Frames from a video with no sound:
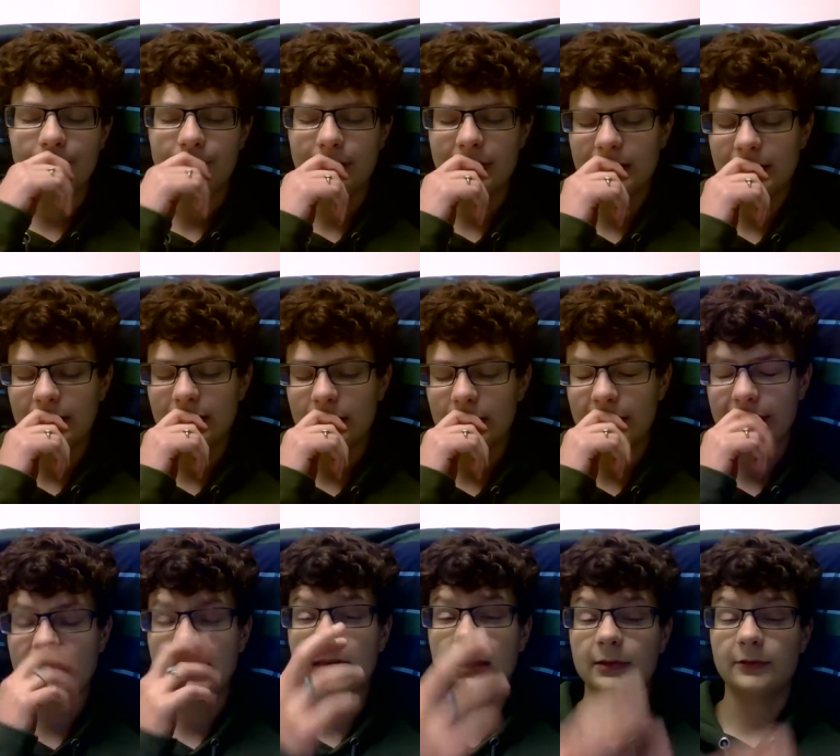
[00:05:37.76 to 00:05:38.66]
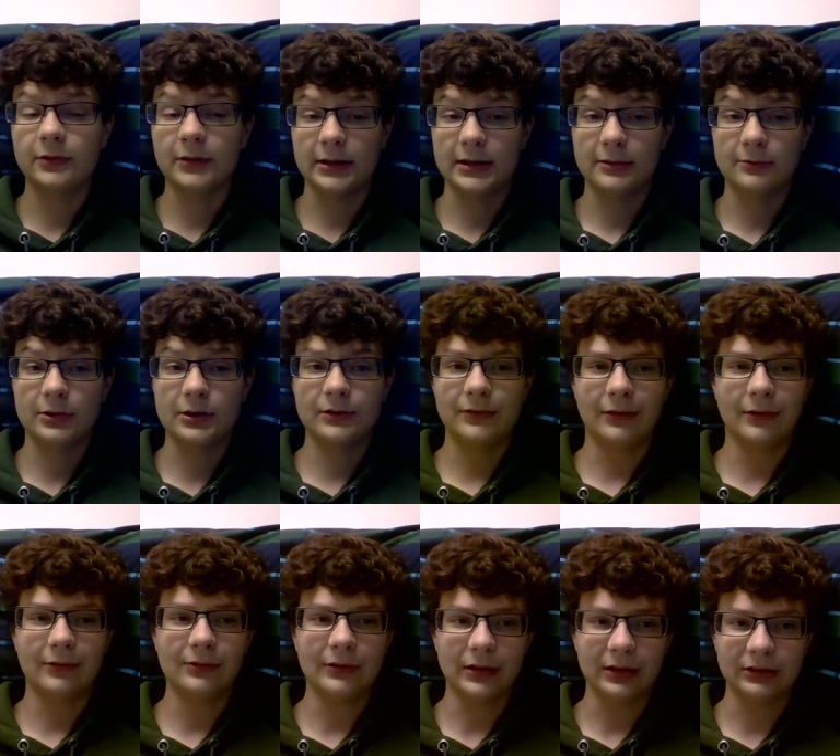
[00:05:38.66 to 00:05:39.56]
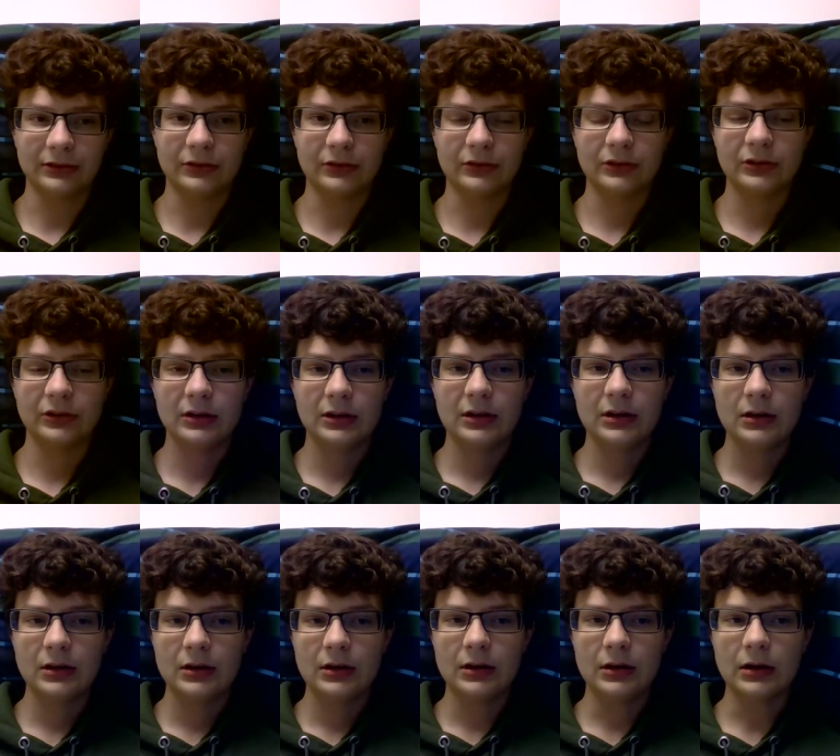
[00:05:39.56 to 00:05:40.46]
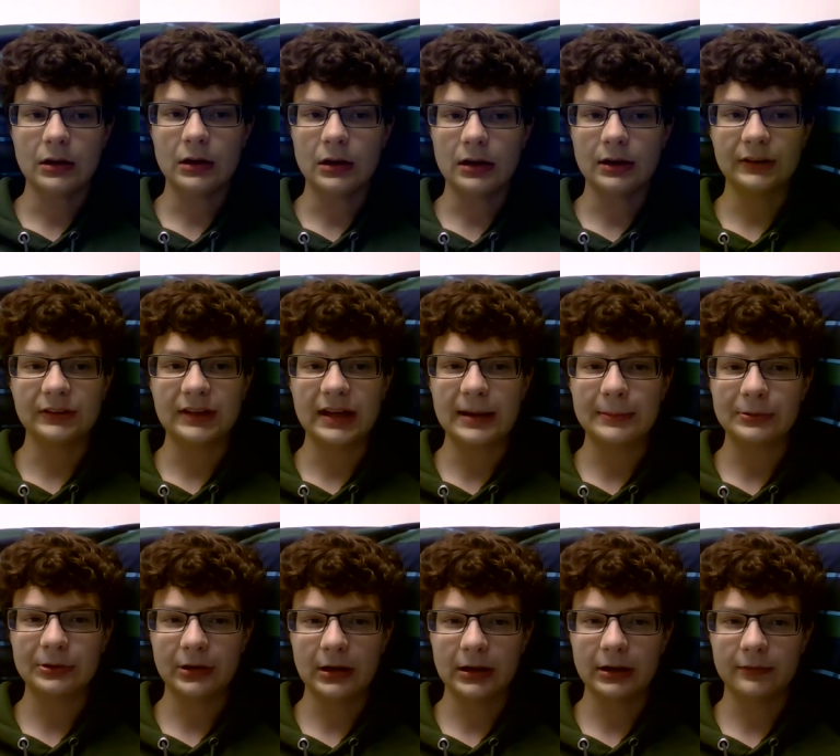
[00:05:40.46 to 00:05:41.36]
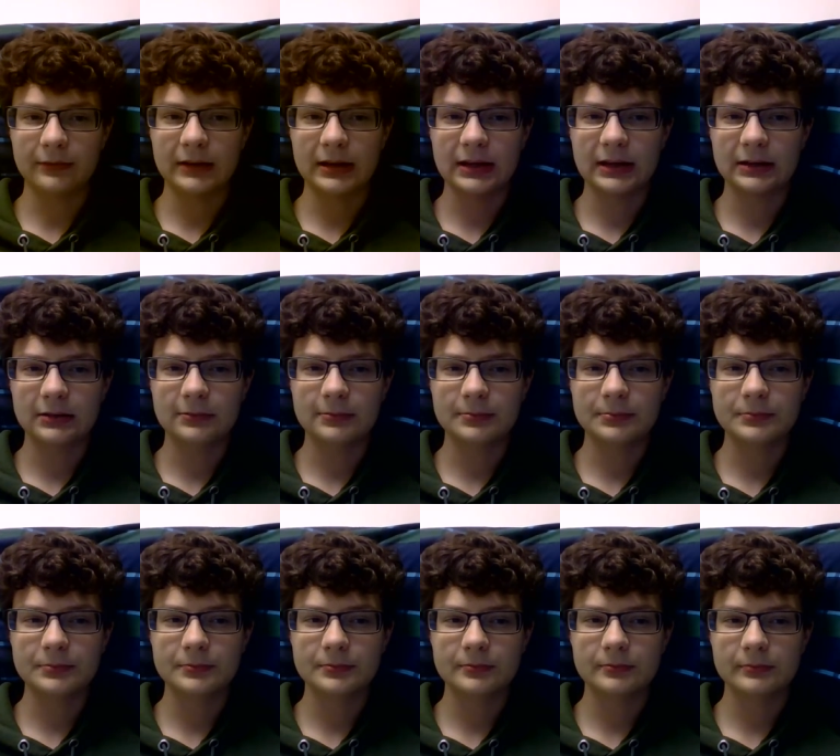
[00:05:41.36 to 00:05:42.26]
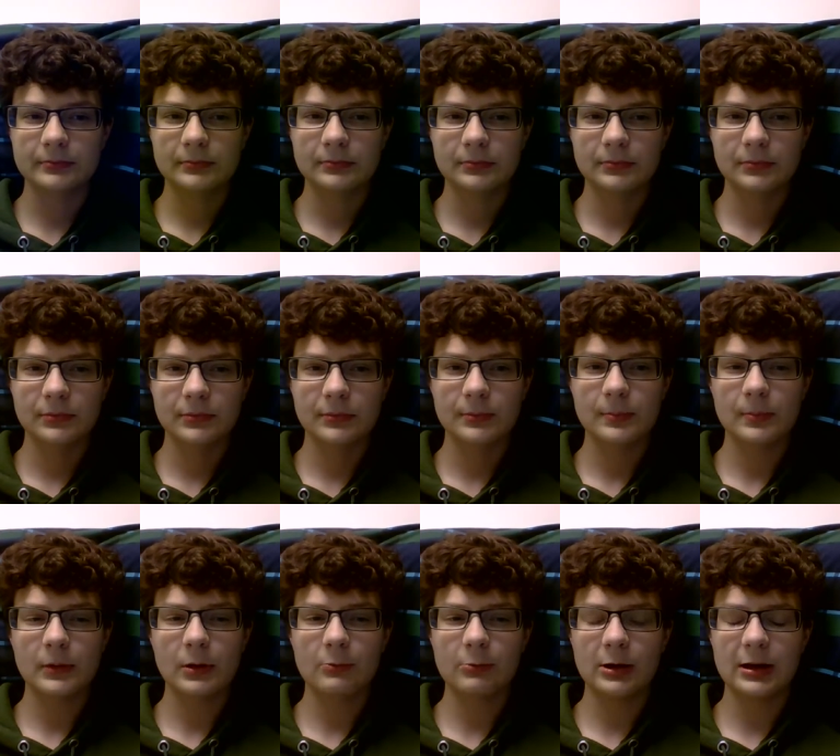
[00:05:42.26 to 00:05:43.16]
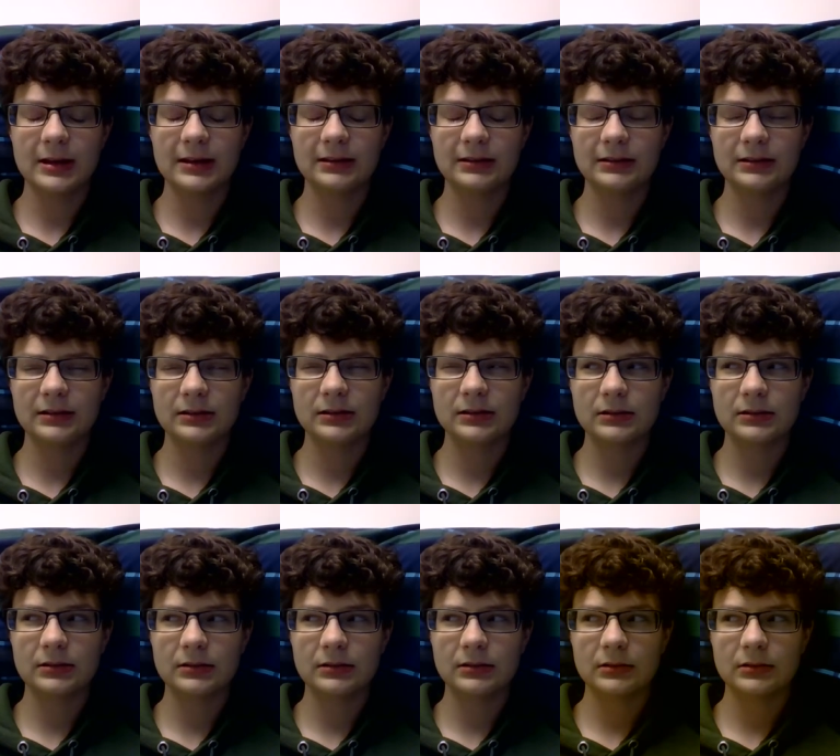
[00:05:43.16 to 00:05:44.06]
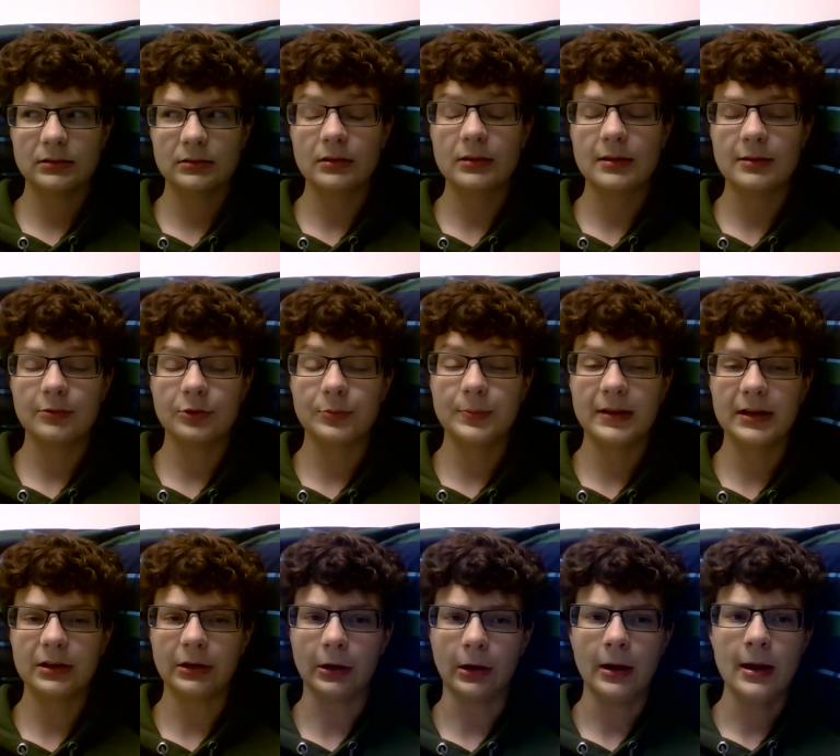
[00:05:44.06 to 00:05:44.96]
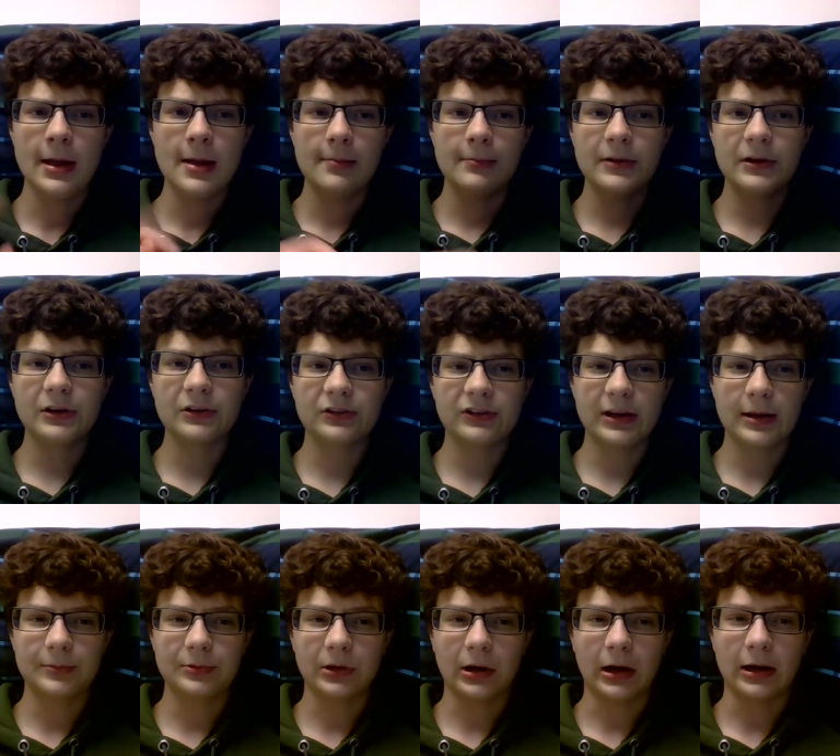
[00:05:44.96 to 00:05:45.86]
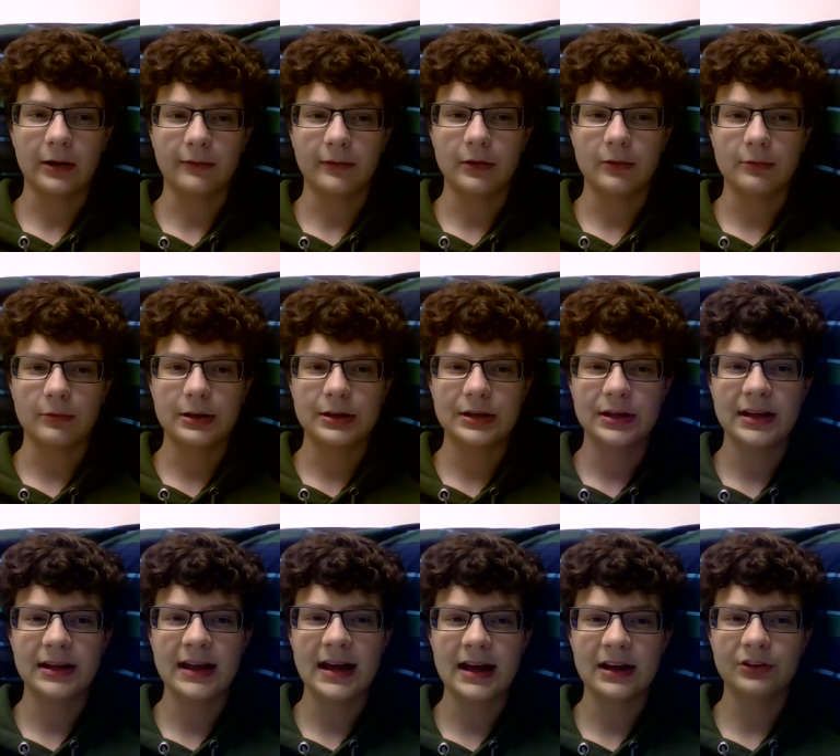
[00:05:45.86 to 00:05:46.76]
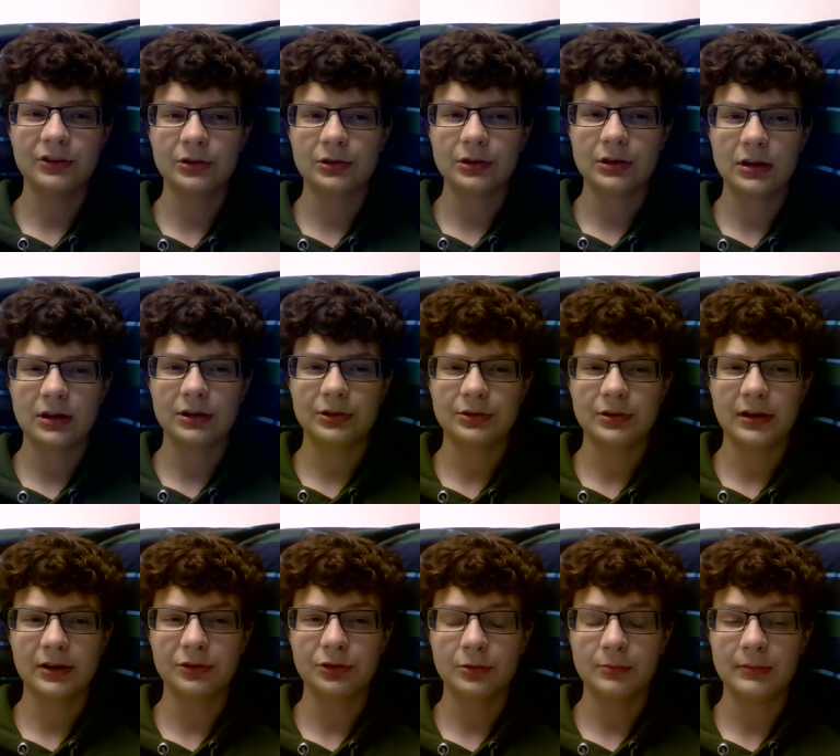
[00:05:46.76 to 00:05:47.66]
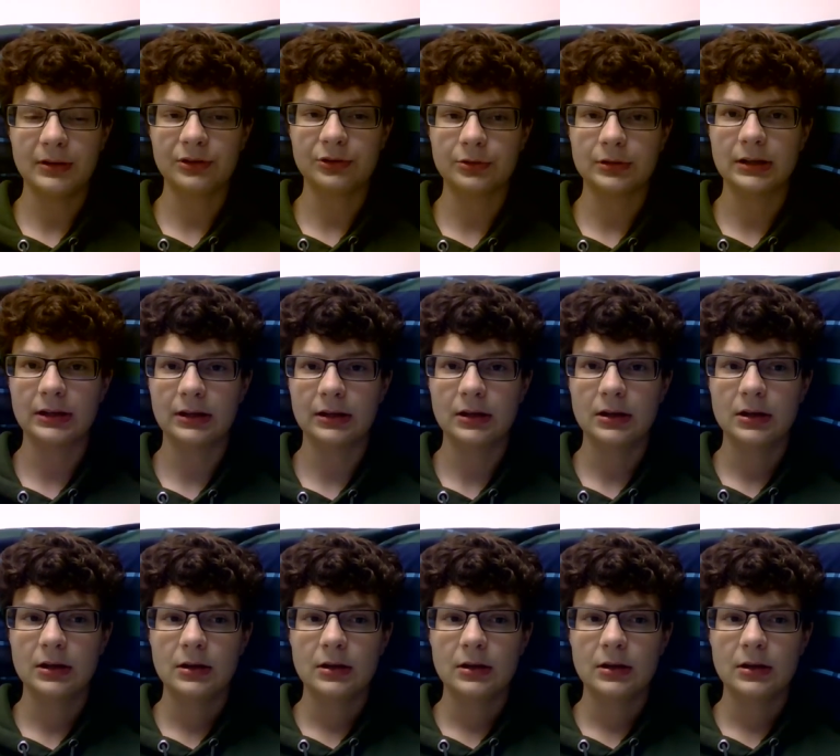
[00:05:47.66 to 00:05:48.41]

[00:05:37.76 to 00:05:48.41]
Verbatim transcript: But uh, thankfully, one of her friends uh, snaps her out of it when it was Peter. Peter snaps her out of it when he asks her to contrast her misery